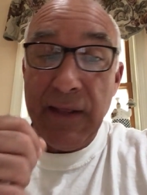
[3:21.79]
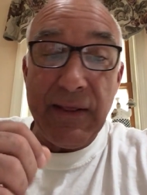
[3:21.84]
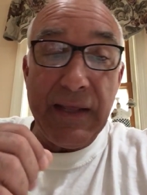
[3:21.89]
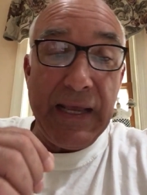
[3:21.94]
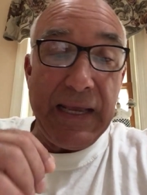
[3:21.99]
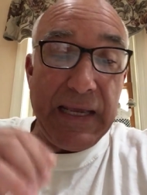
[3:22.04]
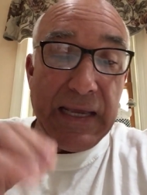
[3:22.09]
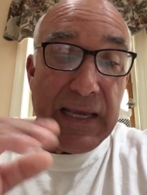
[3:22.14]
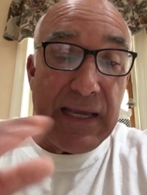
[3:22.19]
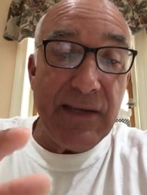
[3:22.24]

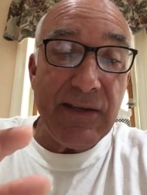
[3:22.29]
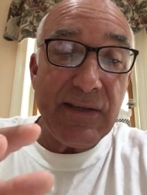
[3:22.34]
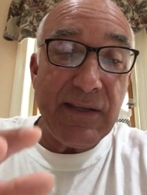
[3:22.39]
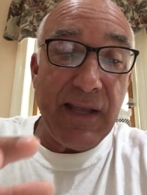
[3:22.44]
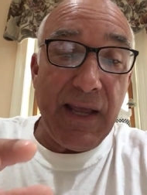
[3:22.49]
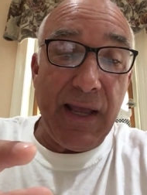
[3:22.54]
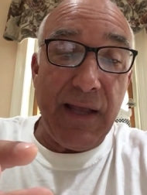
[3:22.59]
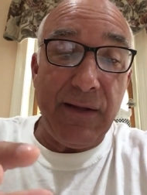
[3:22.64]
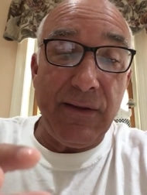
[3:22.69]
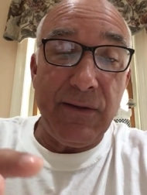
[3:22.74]
The east
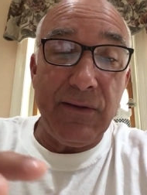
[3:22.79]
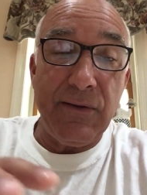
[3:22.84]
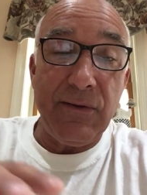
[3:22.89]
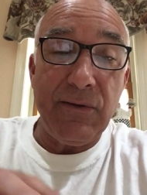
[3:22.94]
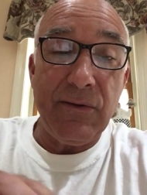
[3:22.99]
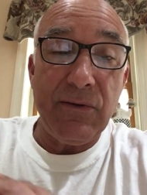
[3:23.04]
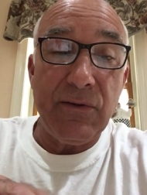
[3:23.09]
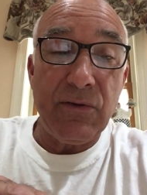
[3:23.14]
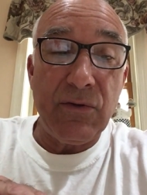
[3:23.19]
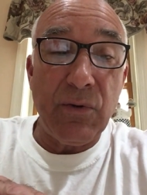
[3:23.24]
end
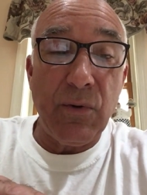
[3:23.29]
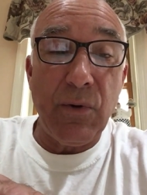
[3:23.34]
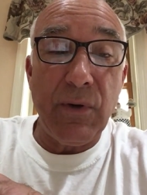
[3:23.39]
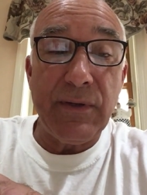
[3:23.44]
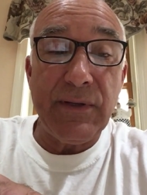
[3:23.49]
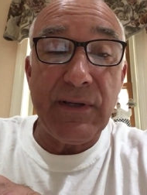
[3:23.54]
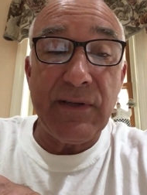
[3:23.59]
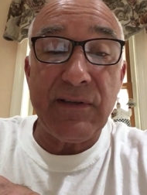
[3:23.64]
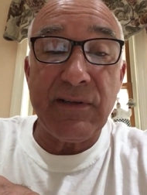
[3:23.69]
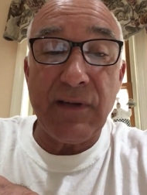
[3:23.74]

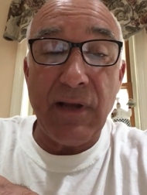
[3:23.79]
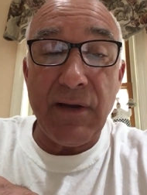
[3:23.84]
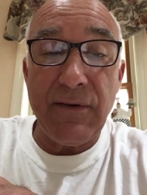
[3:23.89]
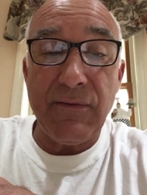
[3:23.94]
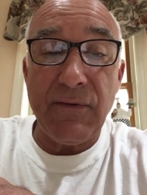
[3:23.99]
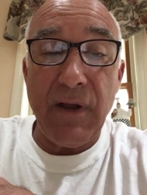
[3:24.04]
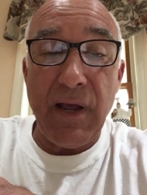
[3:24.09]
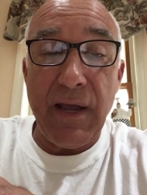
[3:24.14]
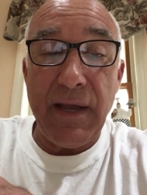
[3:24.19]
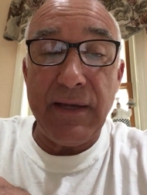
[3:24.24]
toward the
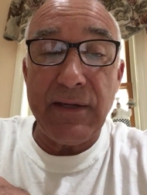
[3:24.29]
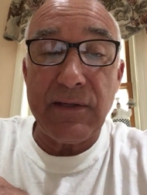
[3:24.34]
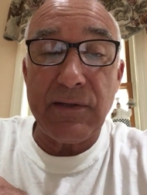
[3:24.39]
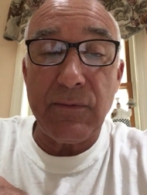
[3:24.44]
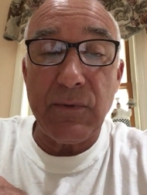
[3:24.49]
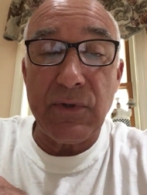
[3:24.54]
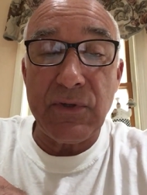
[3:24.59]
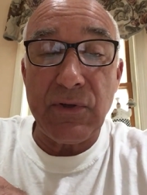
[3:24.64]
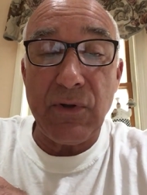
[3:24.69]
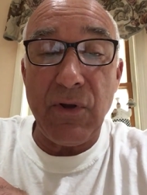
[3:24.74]
sunrise
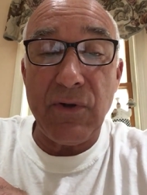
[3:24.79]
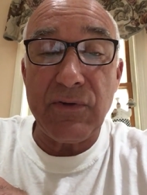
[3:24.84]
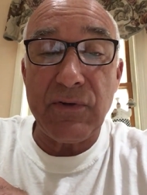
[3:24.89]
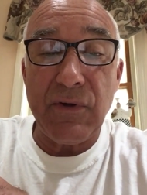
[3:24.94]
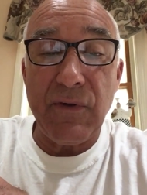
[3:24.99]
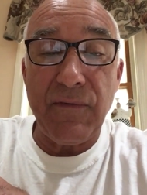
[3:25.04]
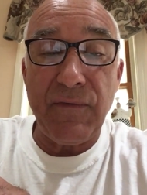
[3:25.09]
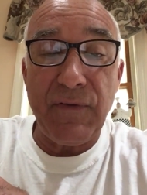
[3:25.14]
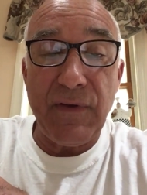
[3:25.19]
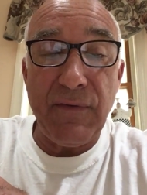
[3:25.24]
was
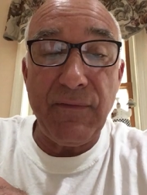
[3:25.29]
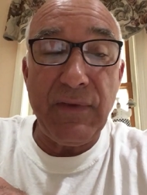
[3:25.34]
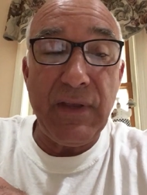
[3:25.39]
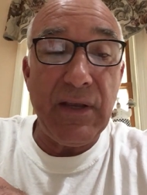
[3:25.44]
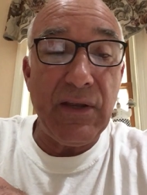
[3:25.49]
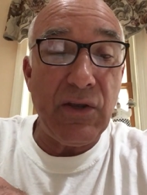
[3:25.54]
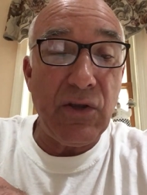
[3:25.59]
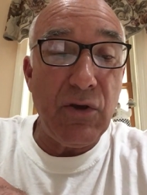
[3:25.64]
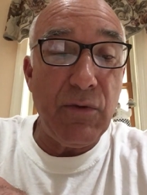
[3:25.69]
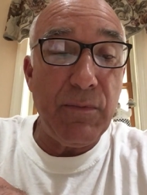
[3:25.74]
also
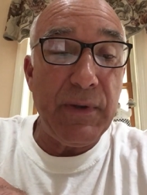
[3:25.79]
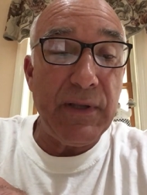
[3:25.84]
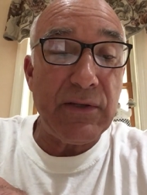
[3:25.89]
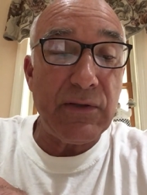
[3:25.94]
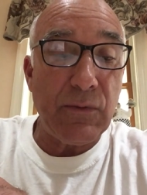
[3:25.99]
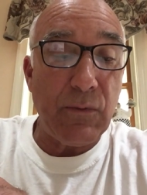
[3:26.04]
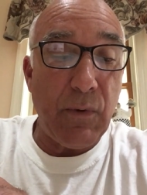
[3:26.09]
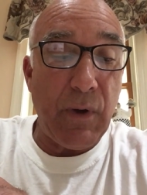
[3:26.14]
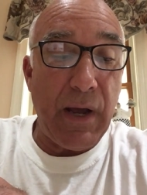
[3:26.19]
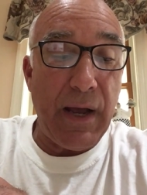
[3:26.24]
fifty
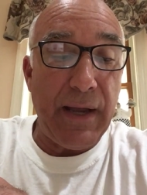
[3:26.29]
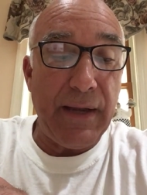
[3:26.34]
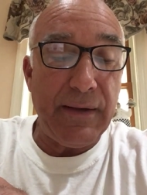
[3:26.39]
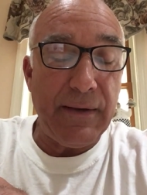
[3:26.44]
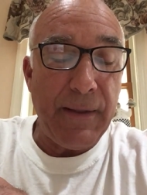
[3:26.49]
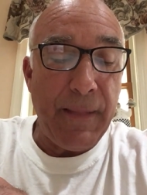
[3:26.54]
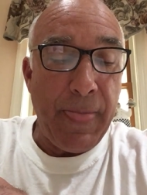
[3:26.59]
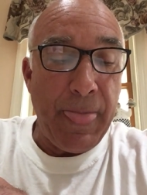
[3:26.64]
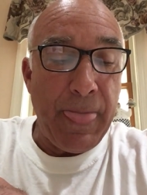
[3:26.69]
cubits wide.